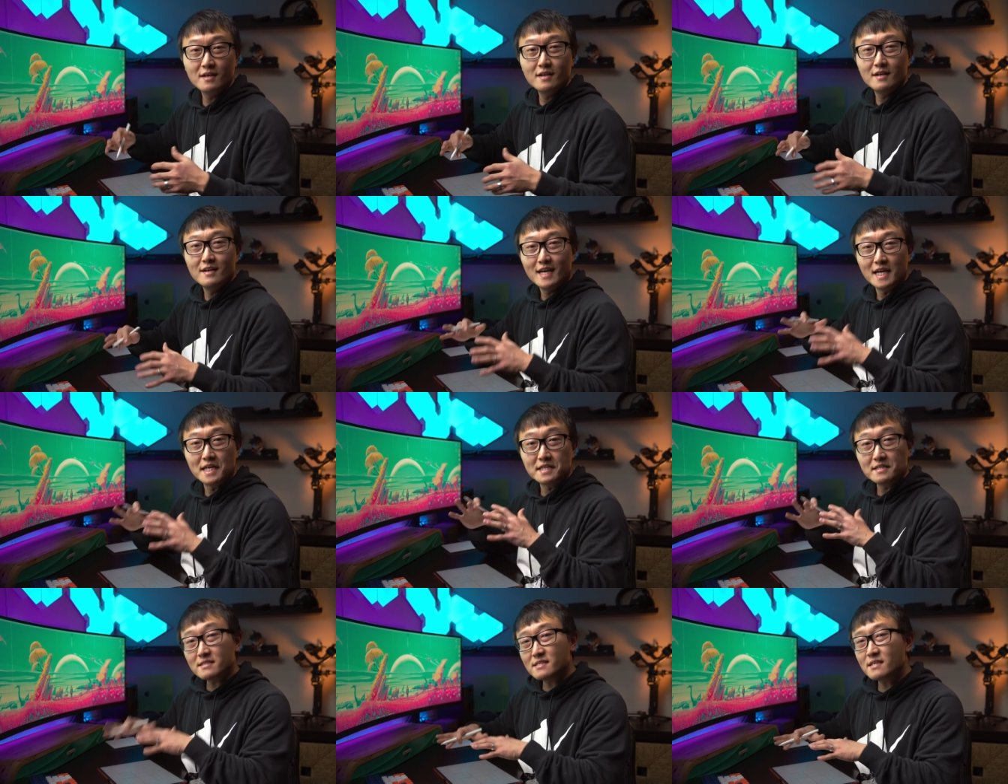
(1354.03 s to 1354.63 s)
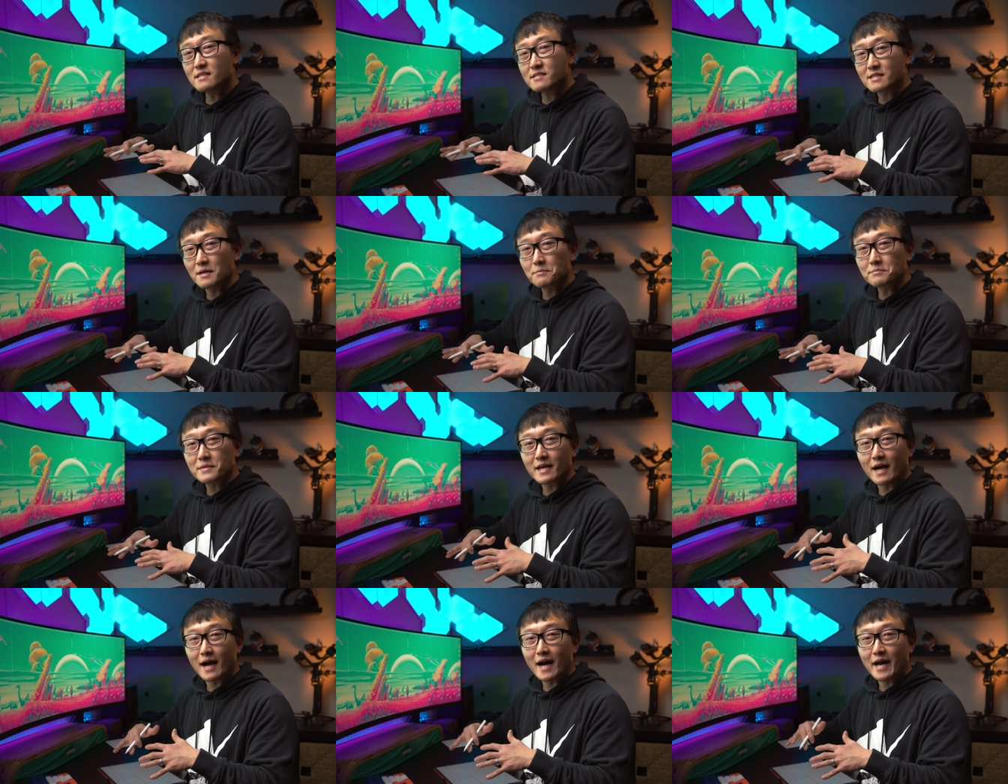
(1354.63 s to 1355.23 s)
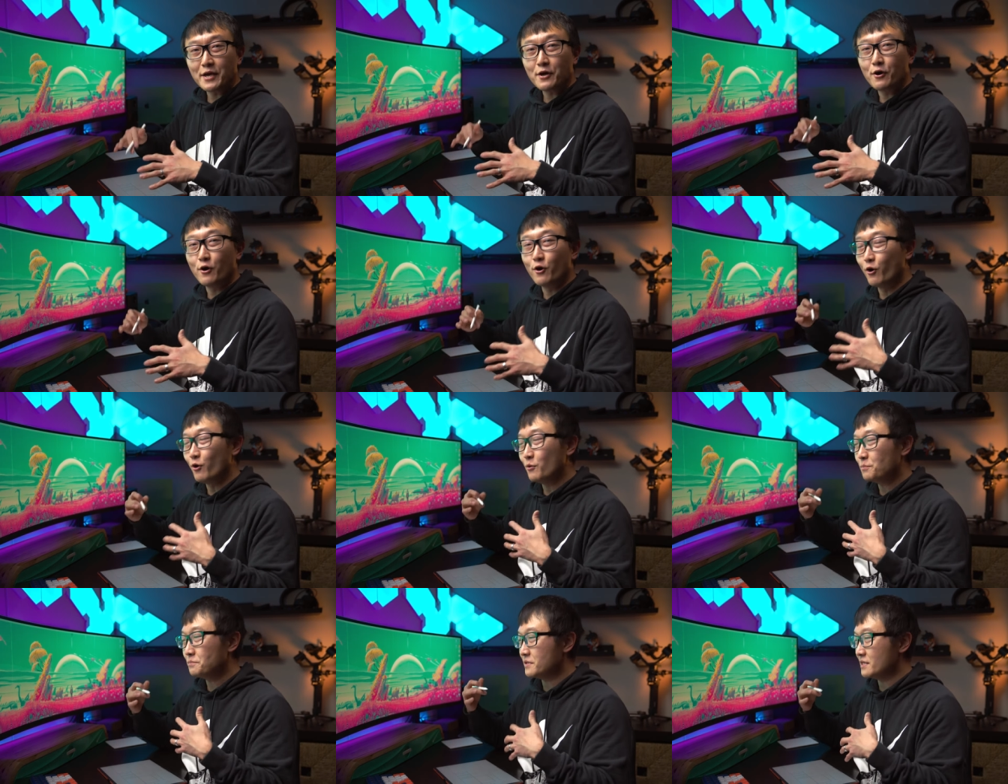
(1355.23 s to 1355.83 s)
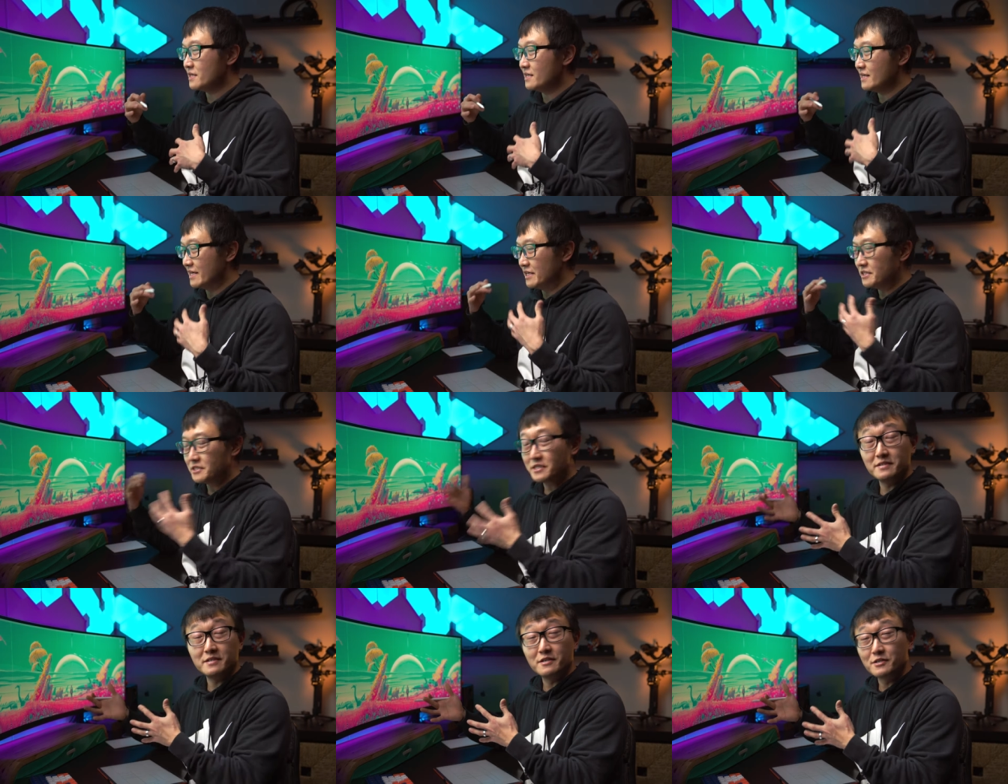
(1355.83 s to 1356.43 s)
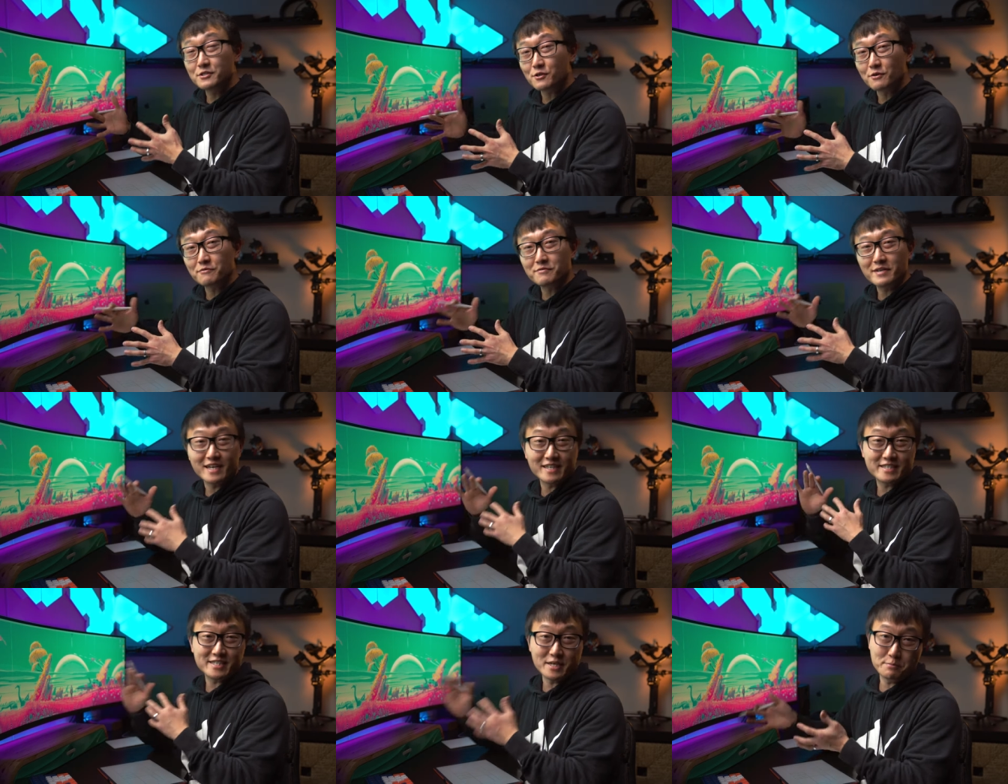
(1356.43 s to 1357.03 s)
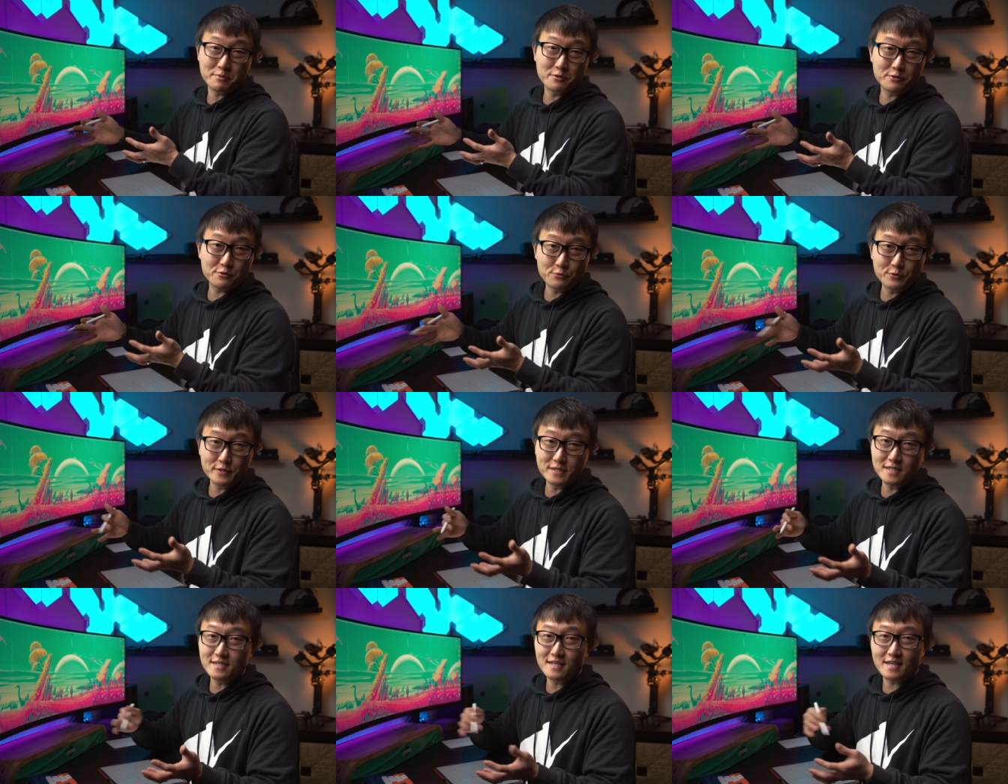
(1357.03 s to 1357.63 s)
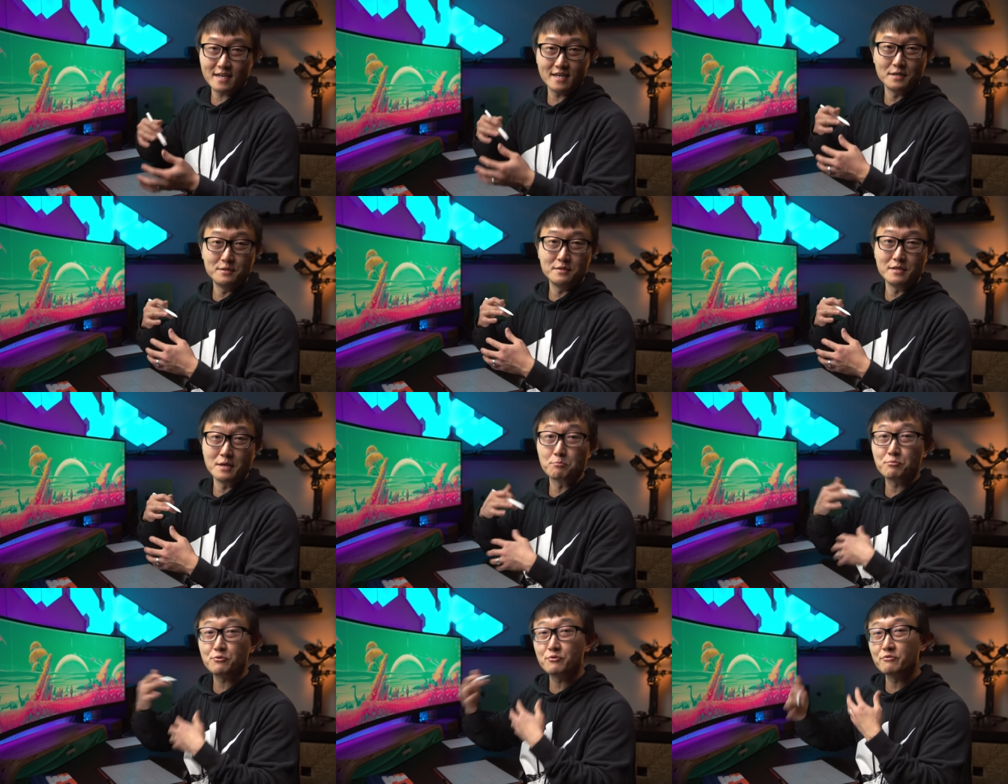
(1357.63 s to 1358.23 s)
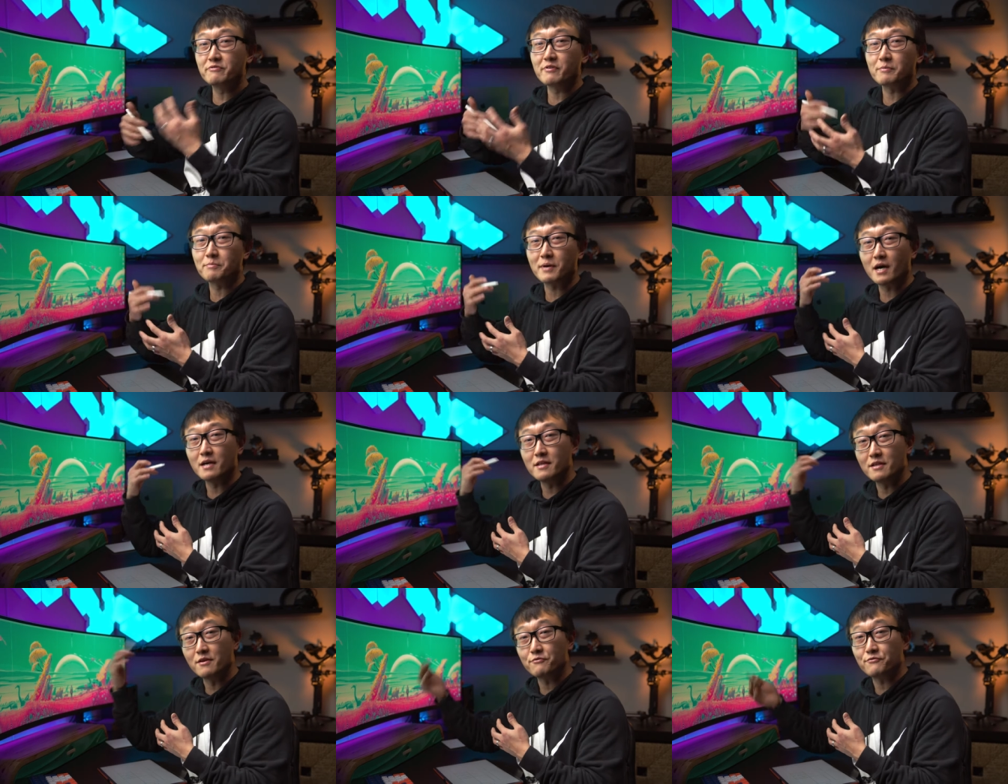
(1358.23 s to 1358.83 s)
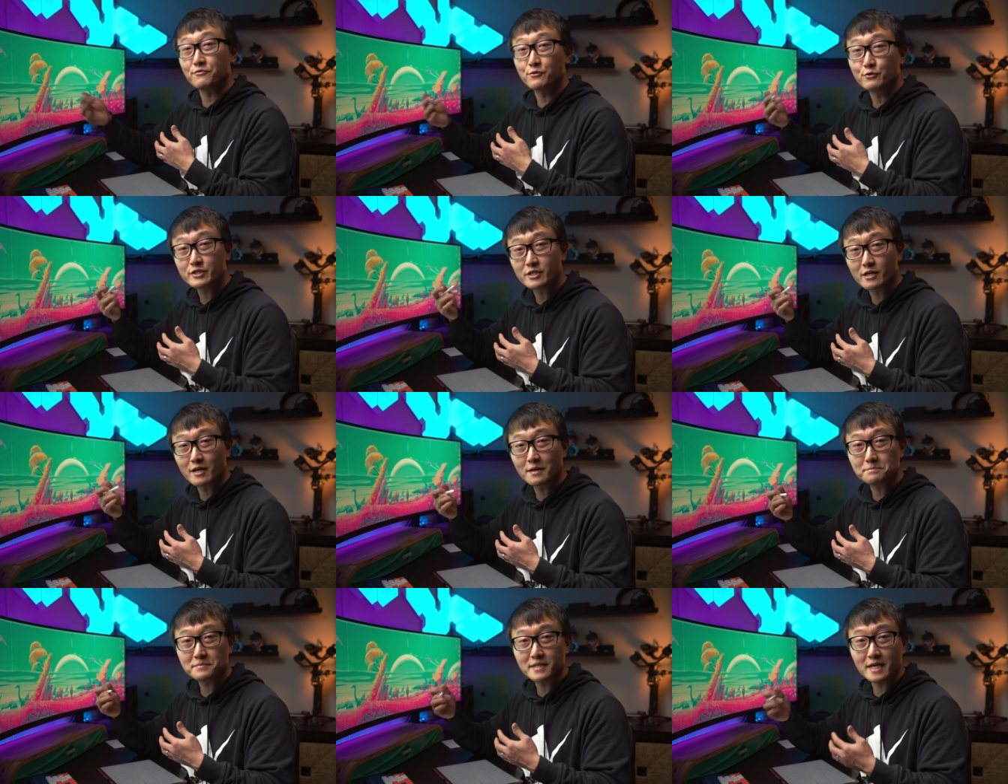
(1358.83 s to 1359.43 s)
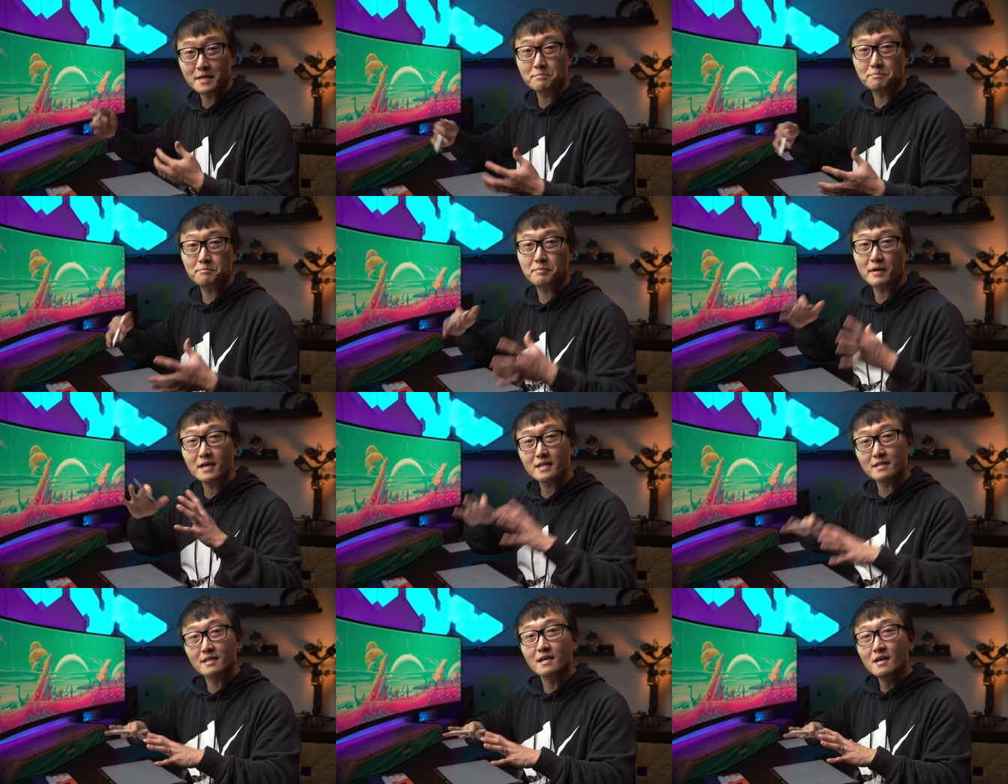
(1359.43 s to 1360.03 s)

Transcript: And this is something I hope the engineers over at Shapr3D can improve upon in a future update, but